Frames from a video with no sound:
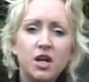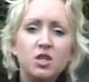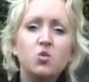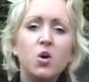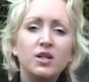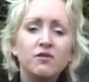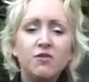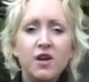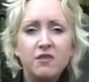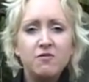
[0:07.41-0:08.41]
and 1 in
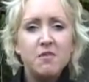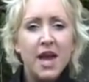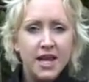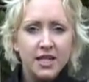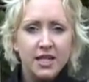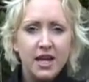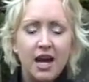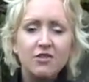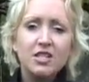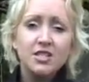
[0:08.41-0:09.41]
5 men
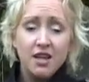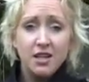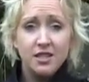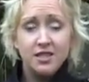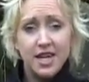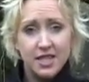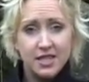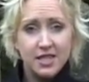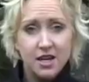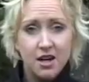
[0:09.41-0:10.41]
having a silent
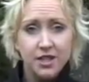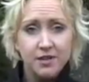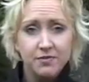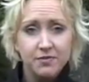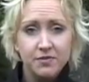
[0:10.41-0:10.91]
STI.